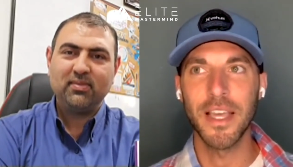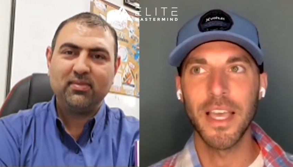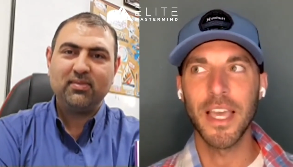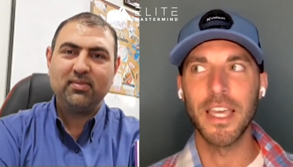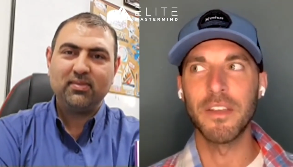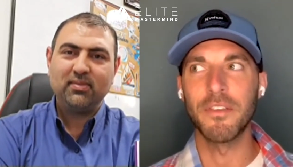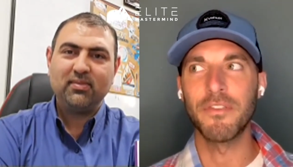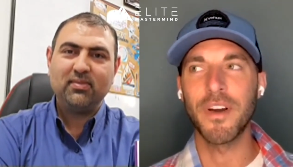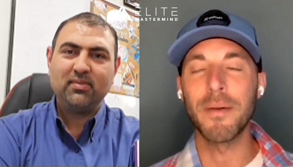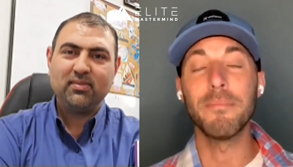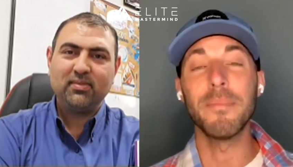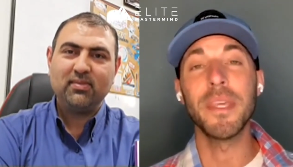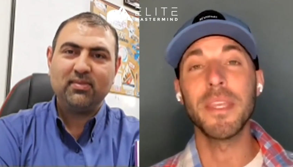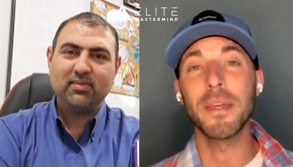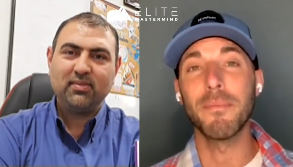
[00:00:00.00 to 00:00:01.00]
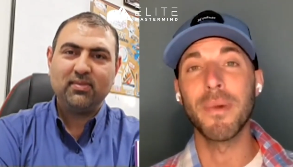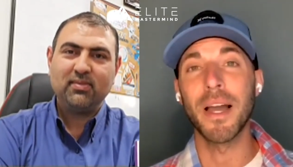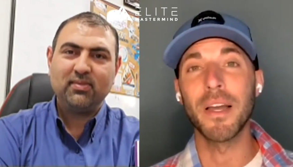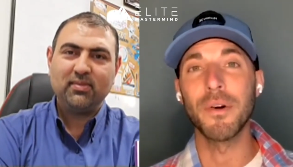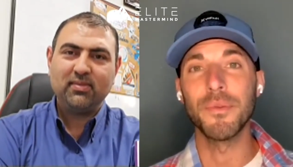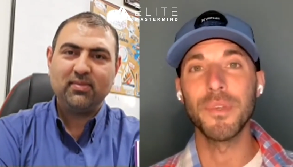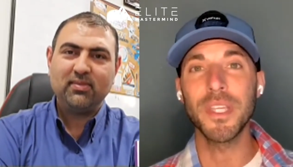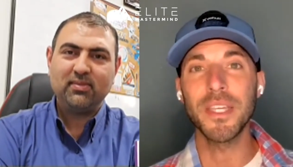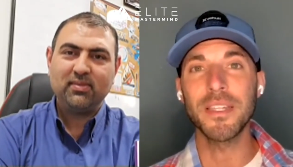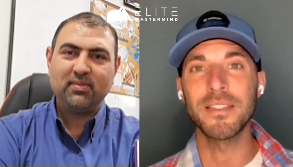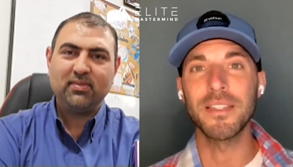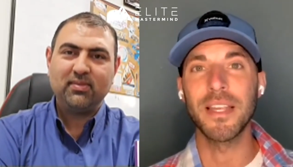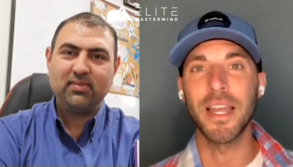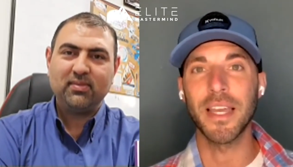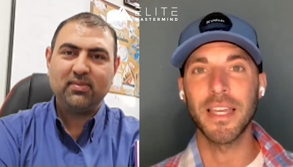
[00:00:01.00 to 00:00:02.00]
Speaker 1: And if I'm meeting my own needs, then
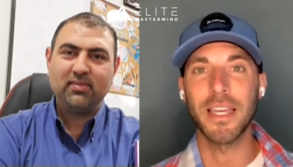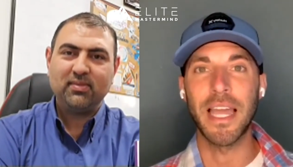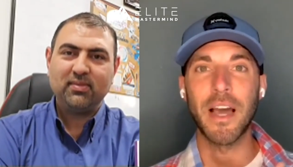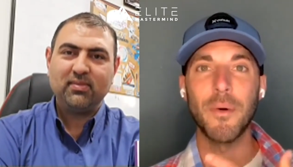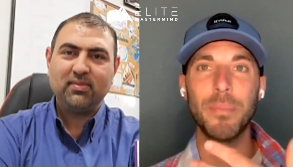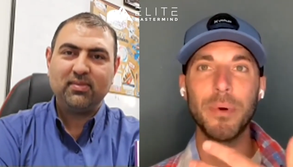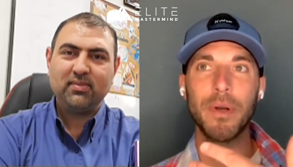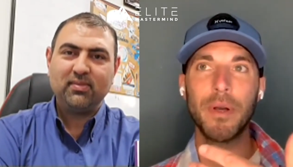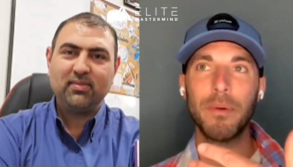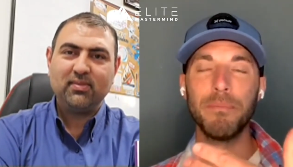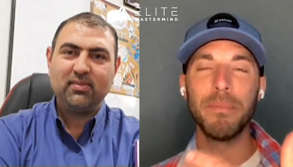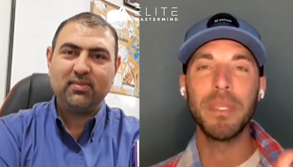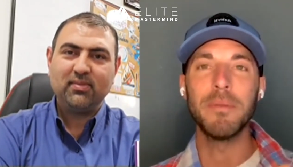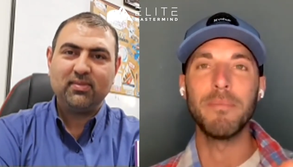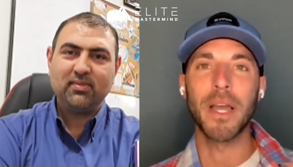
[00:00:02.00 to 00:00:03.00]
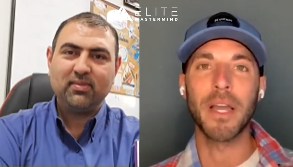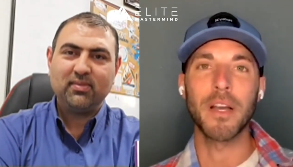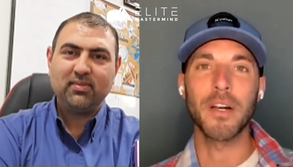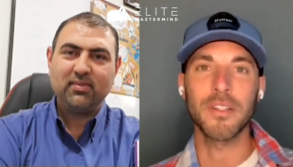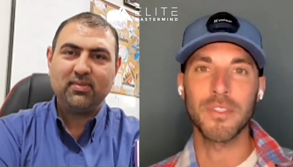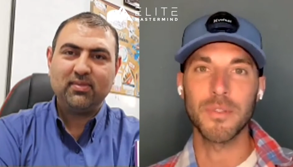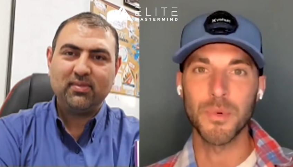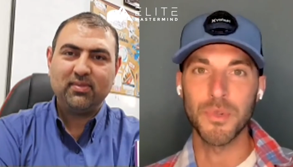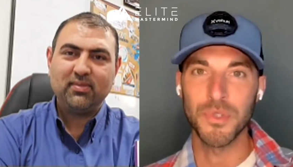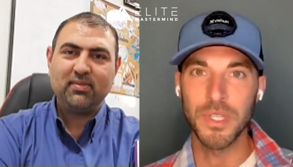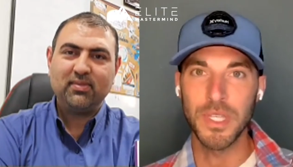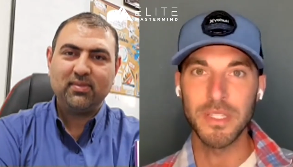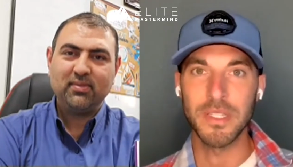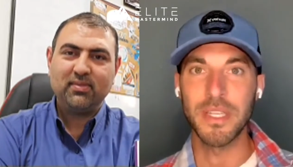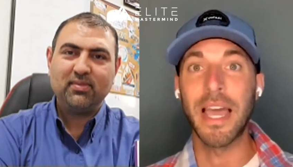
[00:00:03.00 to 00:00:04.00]
I can help meet my customers'
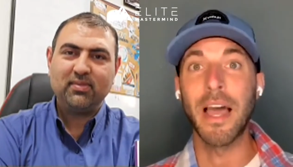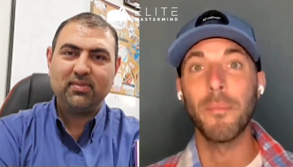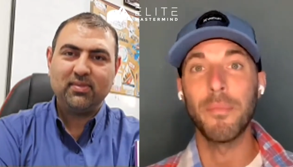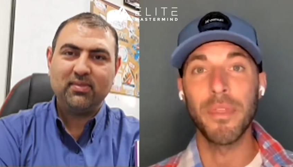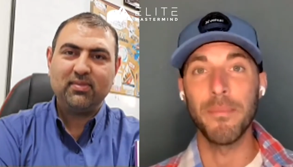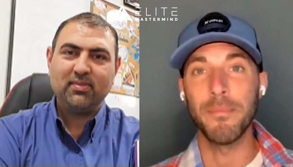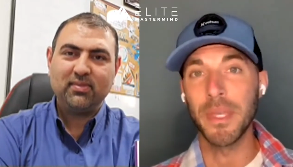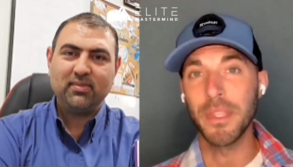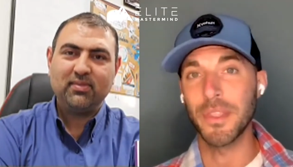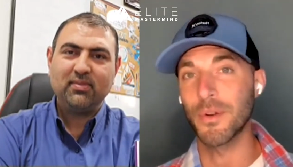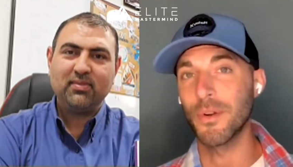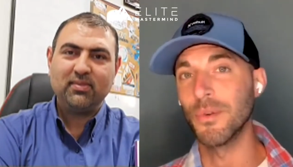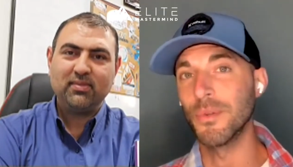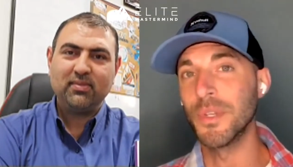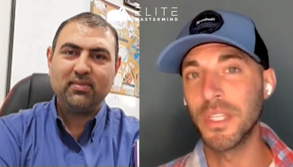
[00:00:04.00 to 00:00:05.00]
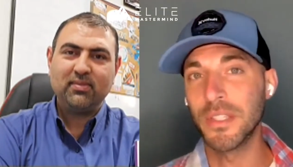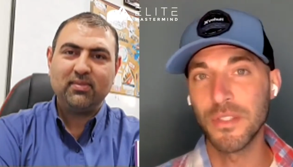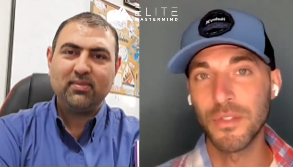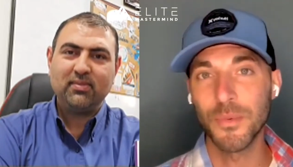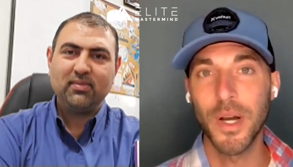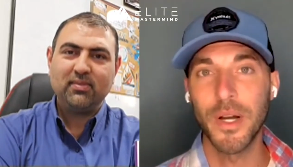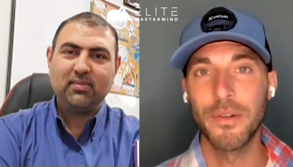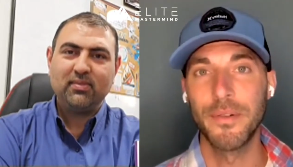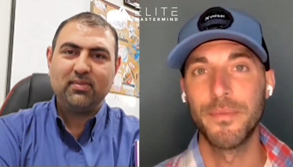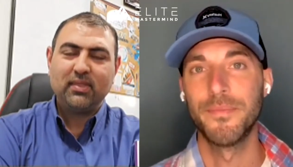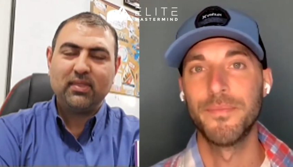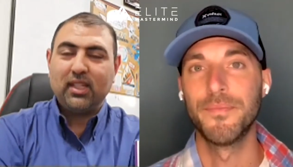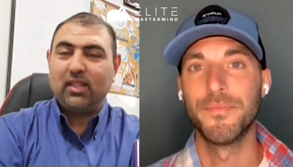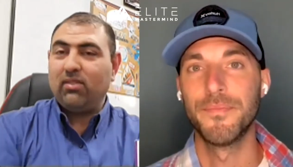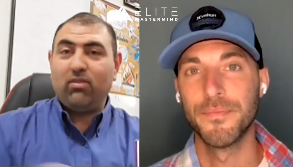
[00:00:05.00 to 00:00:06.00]
needs and help them meet their own needs as well.
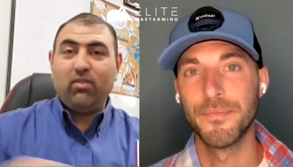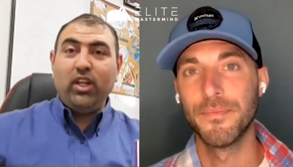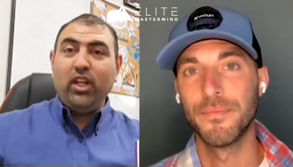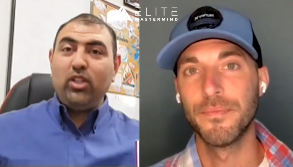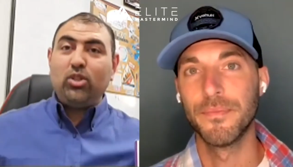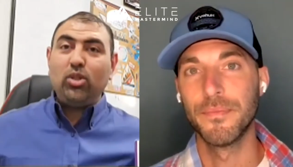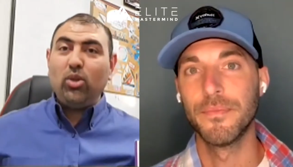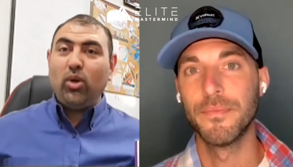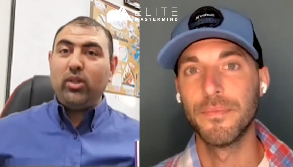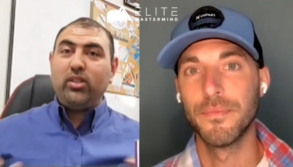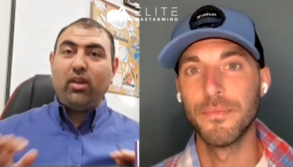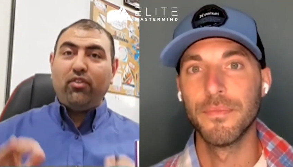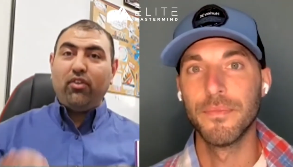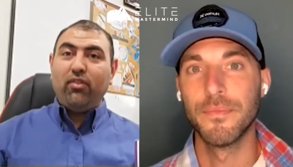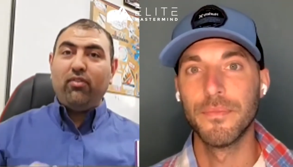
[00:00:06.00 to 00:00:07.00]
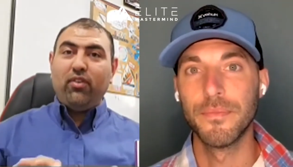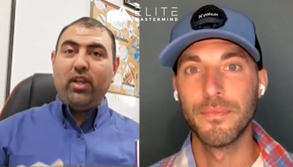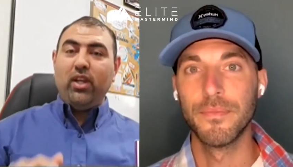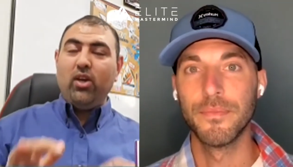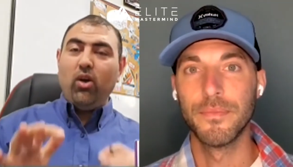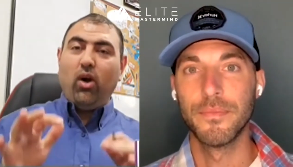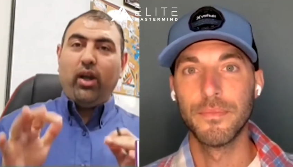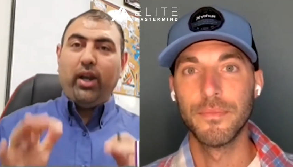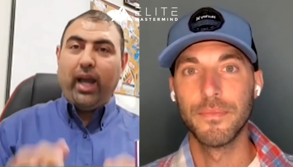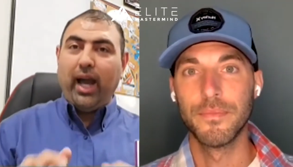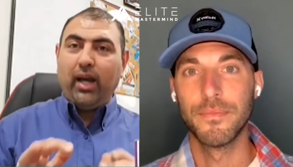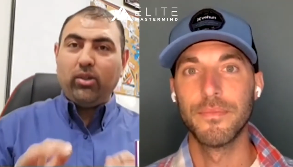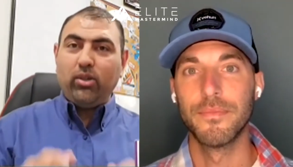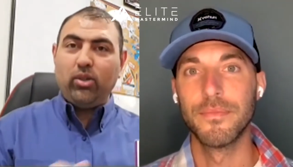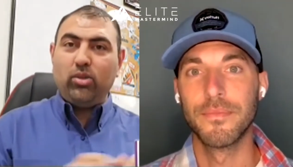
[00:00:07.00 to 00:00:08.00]
Speaker 2: We need to do a different video on how
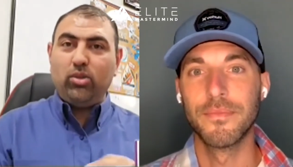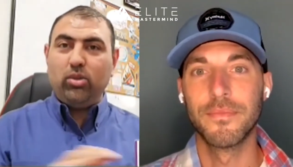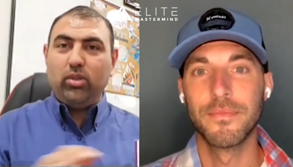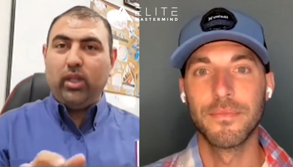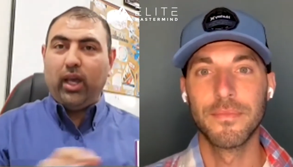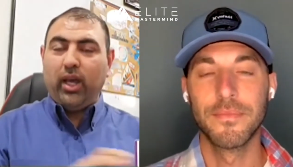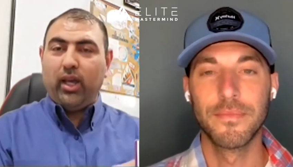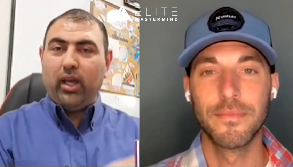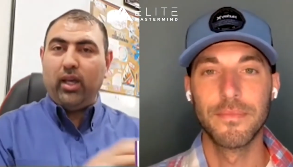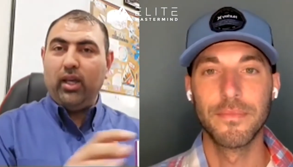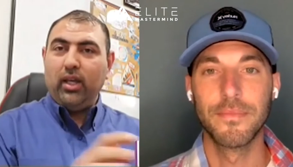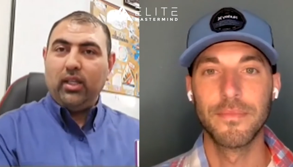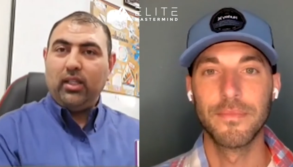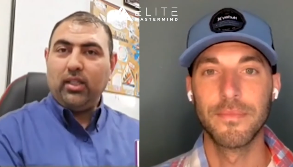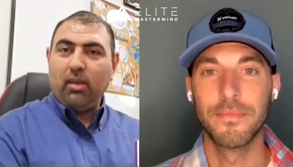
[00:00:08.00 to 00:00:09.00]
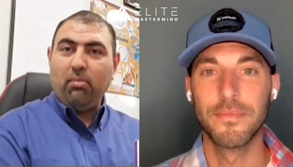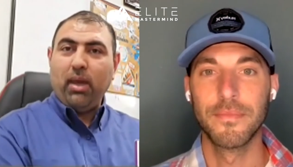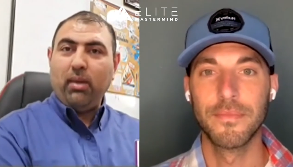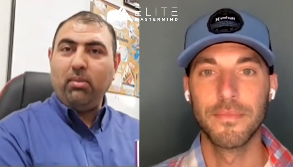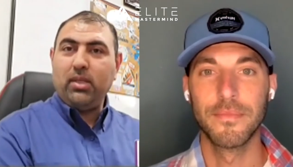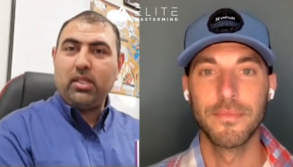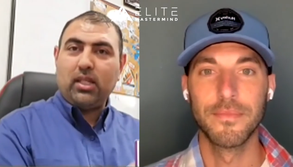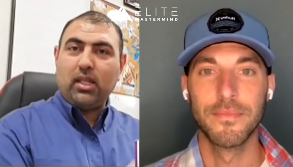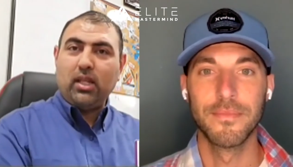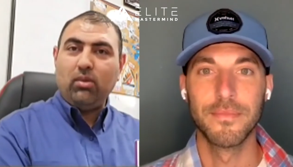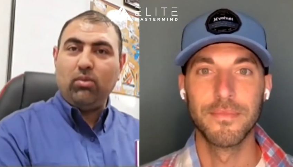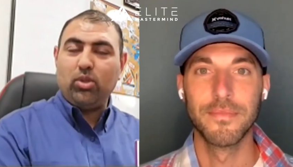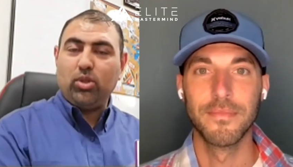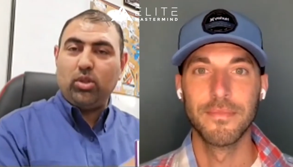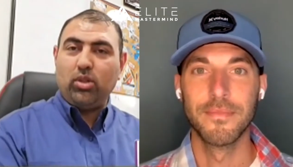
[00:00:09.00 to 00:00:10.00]
you do the the babysitting
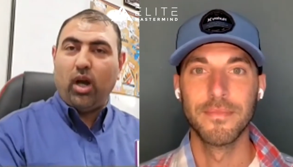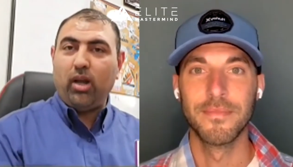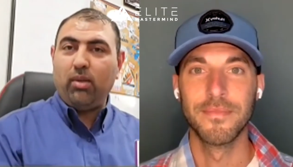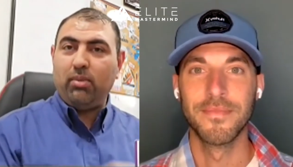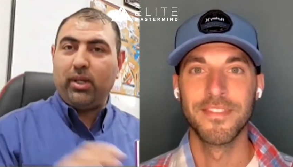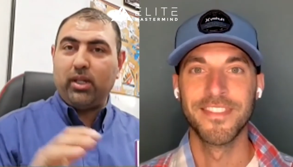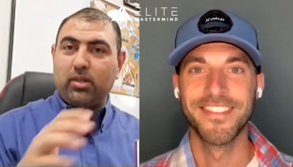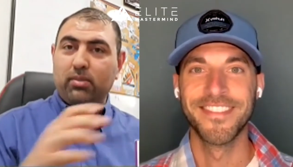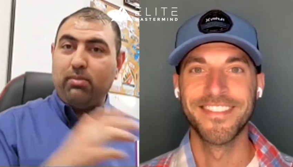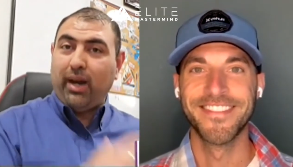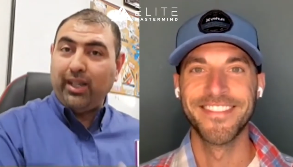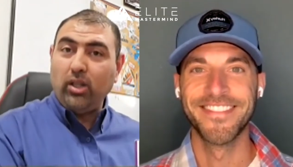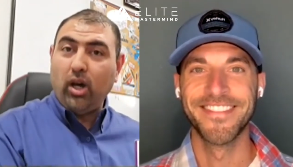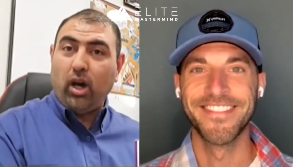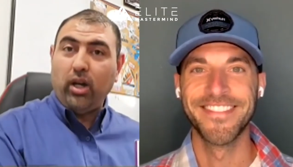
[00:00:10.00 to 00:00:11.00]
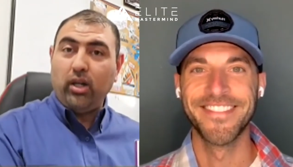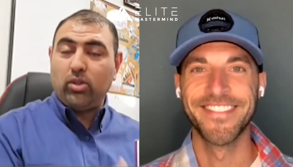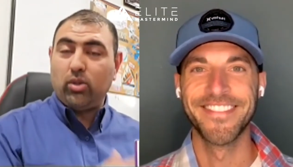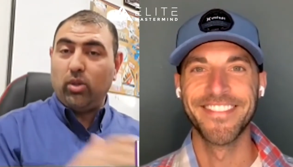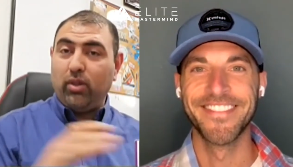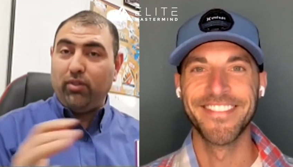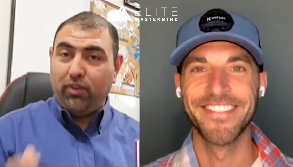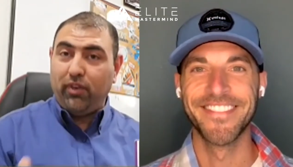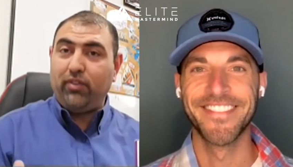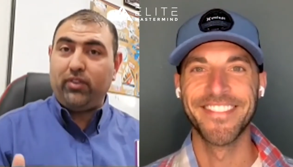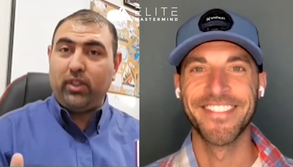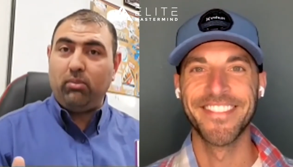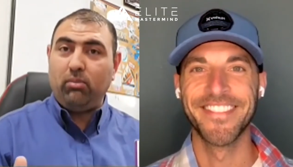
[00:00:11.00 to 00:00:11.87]
with your daughter because my daughter is only 15